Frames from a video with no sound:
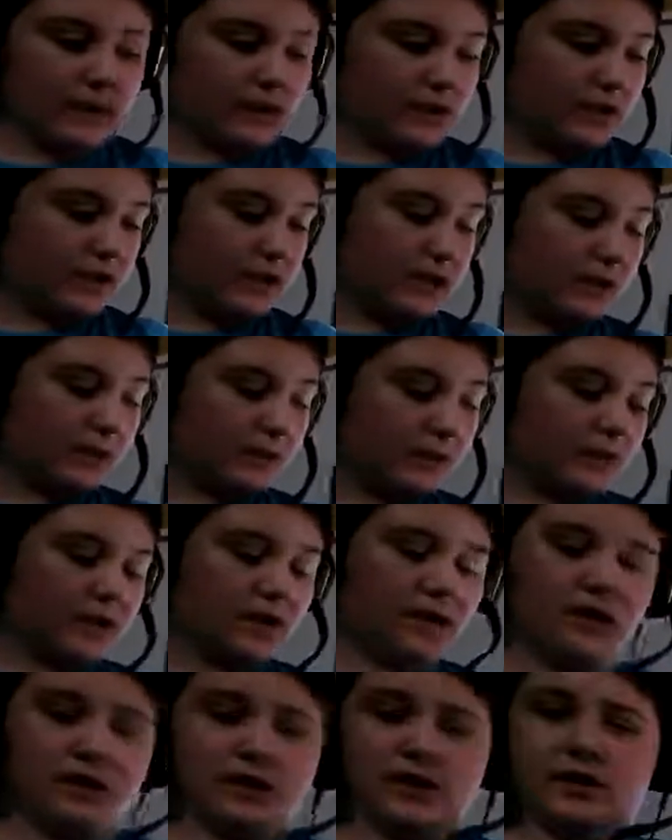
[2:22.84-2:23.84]
So,
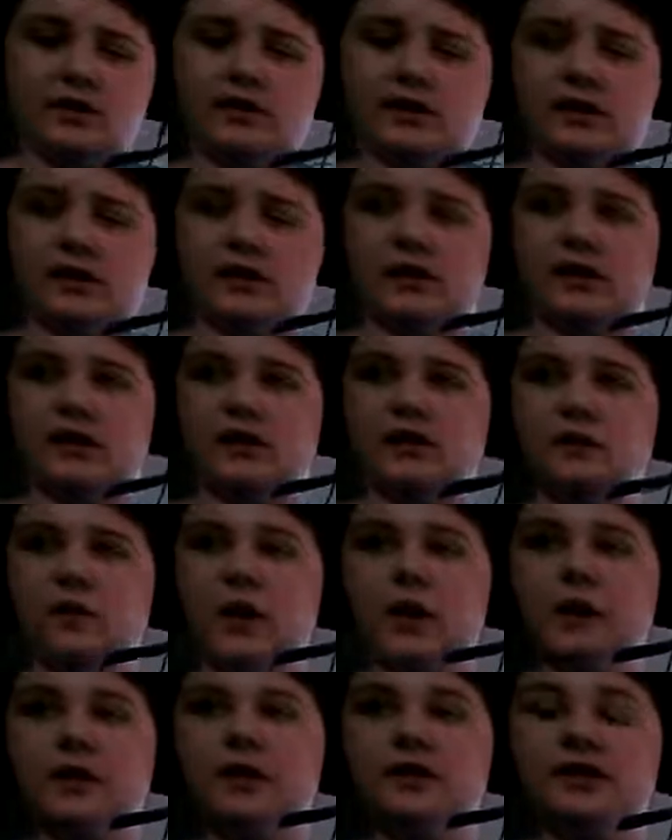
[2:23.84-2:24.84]

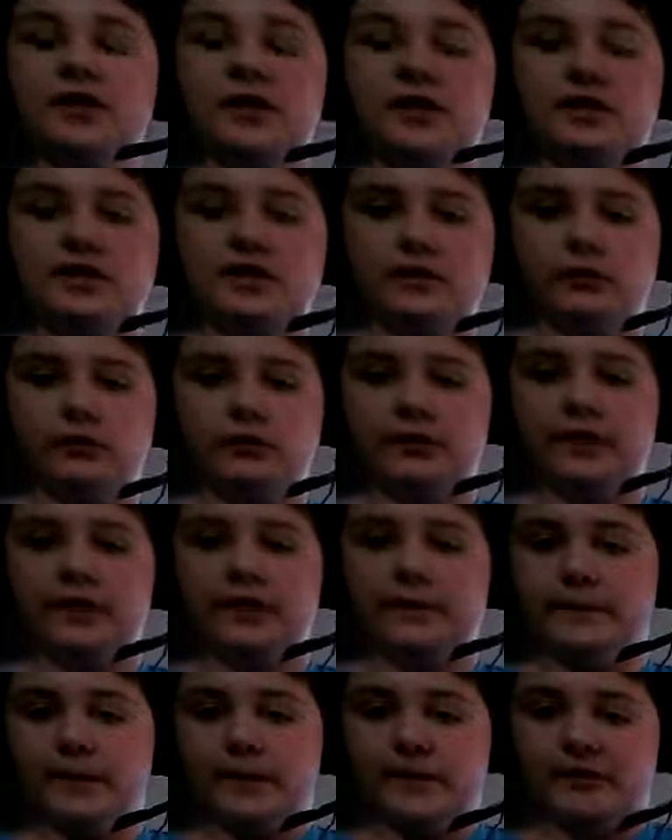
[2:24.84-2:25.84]
while this is a
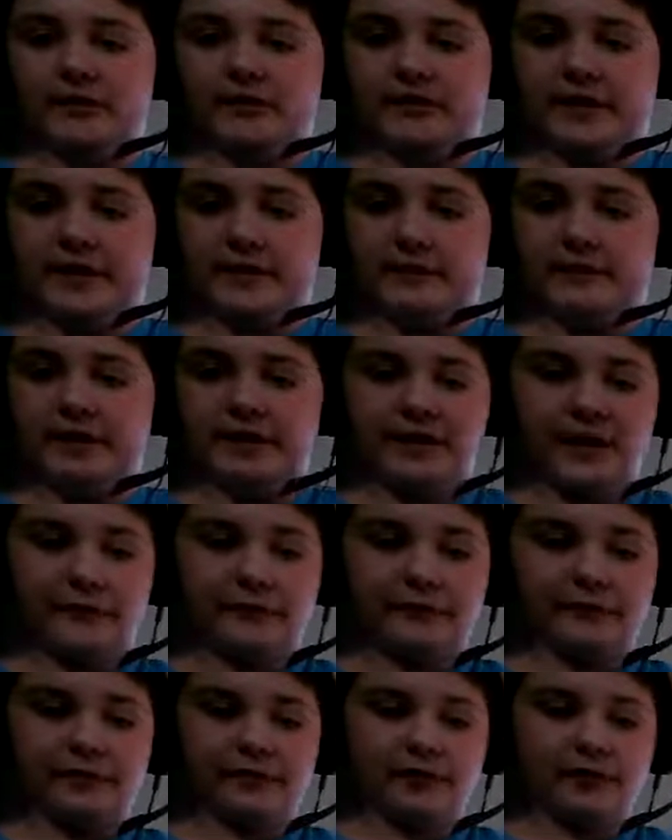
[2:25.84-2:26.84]
3D Mario game, it
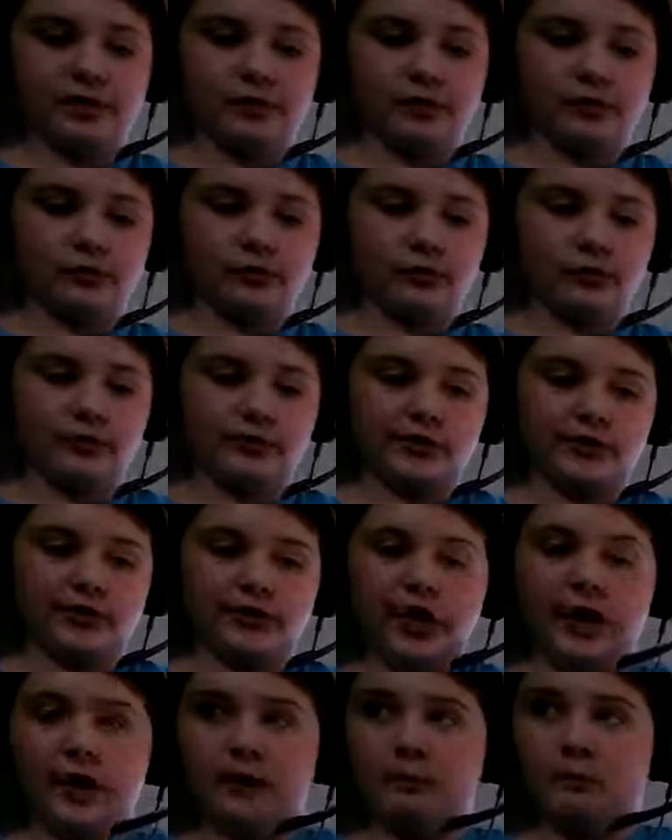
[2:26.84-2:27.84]
definitely controls a
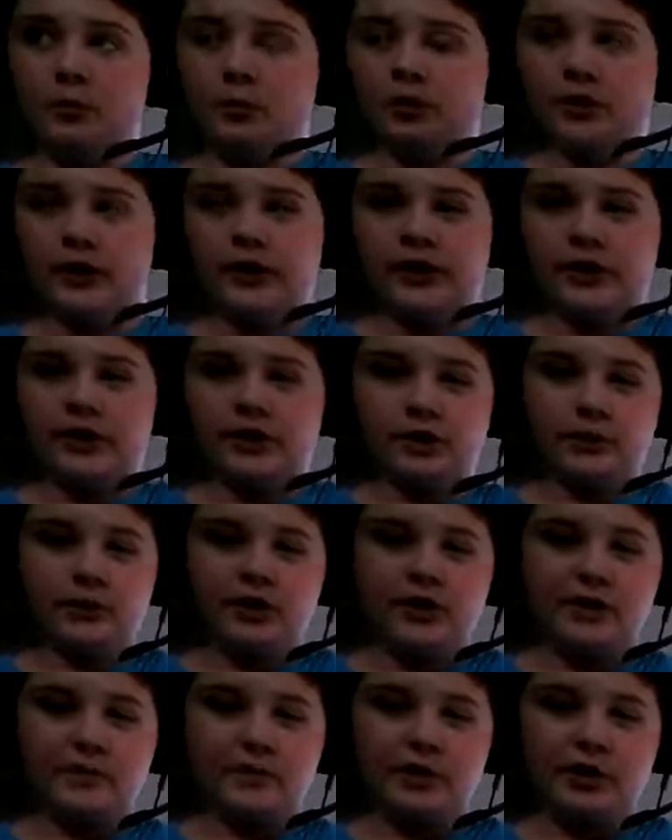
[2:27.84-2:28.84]
lot more like a
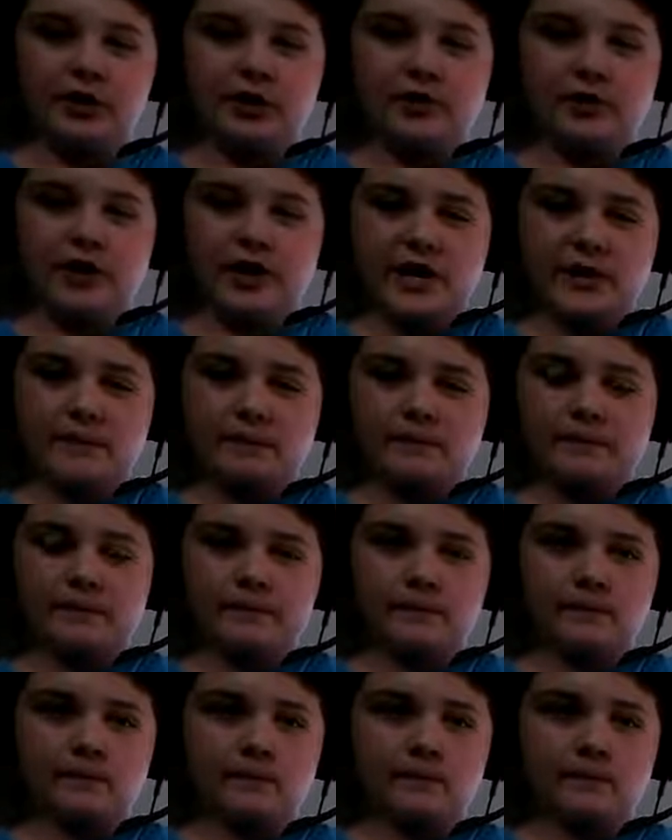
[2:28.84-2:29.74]
2D Mario game.